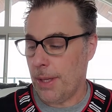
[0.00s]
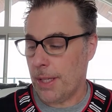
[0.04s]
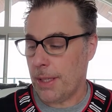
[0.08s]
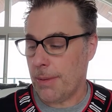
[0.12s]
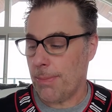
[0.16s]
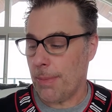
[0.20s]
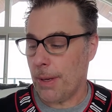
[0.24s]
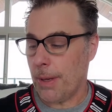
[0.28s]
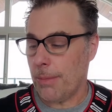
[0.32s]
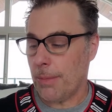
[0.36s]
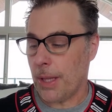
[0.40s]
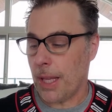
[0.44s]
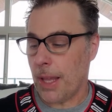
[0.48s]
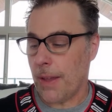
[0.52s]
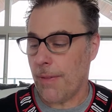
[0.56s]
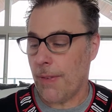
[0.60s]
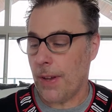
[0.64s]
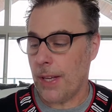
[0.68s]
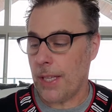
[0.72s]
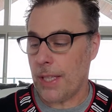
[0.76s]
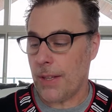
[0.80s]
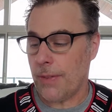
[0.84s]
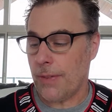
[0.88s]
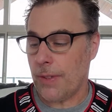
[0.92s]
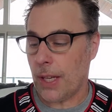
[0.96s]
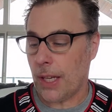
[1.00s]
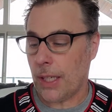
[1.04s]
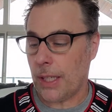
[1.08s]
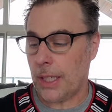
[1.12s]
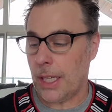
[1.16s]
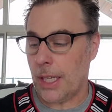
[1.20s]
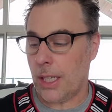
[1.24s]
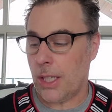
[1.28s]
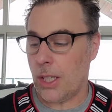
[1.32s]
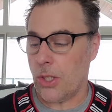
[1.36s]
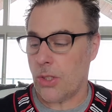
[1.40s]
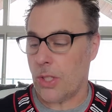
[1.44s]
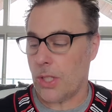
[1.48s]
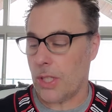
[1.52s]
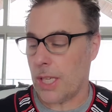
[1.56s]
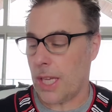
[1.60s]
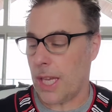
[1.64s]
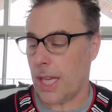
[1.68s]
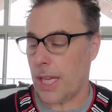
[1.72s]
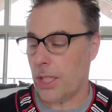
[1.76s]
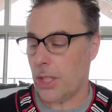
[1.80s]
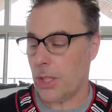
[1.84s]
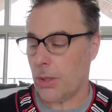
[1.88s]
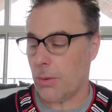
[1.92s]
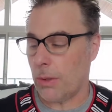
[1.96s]
This minimally invasive technique uses
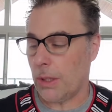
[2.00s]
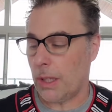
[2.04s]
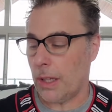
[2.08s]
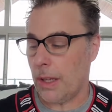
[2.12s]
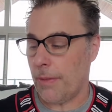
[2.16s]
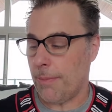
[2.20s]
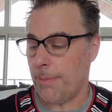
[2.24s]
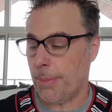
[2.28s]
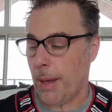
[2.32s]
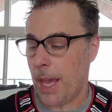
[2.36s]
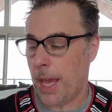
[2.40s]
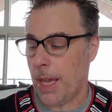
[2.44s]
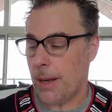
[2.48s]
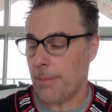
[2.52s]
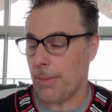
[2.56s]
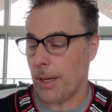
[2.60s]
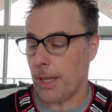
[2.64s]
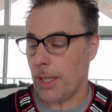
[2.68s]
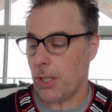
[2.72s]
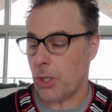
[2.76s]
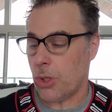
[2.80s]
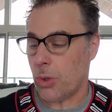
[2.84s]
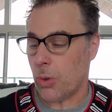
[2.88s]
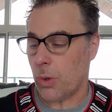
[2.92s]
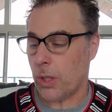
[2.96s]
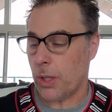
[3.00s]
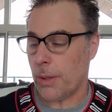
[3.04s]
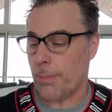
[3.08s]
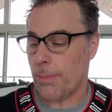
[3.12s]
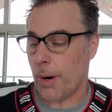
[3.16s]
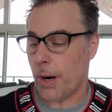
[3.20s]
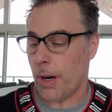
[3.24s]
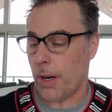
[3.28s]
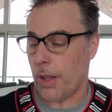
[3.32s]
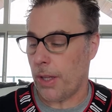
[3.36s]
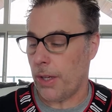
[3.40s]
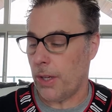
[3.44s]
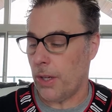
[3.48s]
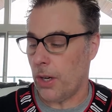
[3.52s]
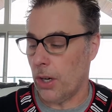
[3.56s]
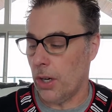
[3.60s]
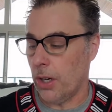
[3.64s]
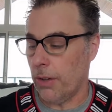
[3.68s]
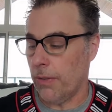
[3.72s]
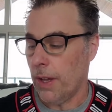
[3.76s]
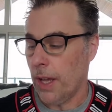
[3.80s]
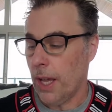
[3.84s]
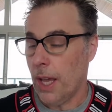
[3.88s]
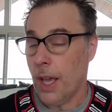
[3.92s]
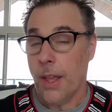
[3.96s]
heat to relieve pain by destroying the part of the
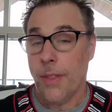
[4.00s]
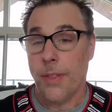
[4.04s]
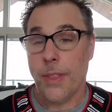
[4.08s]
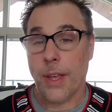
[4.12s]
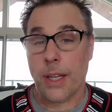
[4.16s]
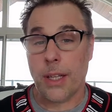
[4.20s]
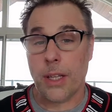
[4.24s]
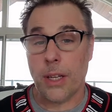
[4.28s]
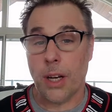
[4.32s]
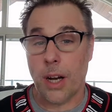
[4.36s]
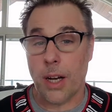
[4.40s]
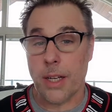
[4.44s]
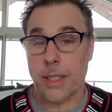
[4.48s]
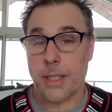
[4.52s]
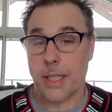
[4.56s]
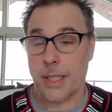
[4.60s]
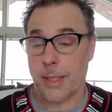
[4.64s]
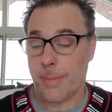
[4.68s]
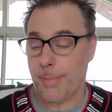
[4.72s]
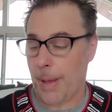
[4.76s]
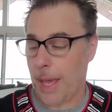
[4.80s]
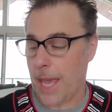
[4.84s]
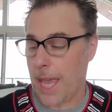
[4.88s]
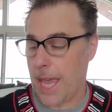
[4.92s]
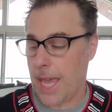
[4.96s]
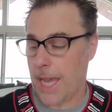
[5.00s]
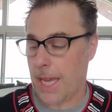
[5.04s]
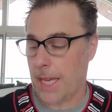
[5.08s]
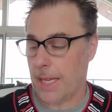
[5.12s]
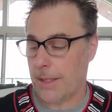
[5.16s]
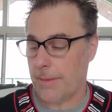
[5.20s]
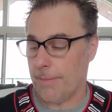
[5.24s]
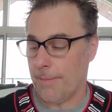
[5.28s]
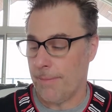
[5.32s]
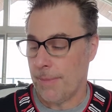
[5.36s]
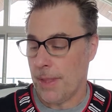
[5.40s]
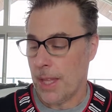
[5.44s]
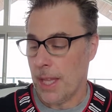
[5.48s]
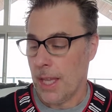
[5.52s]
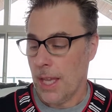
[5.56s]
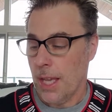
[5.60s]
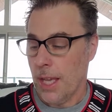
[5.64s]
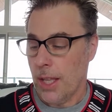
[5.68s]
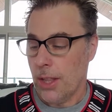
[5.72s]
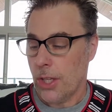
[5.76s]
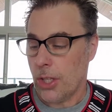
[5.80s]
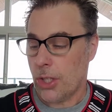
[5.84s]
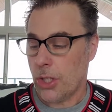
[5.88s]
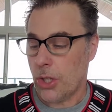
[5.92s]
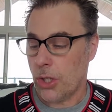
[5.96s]
nerve that causes pain.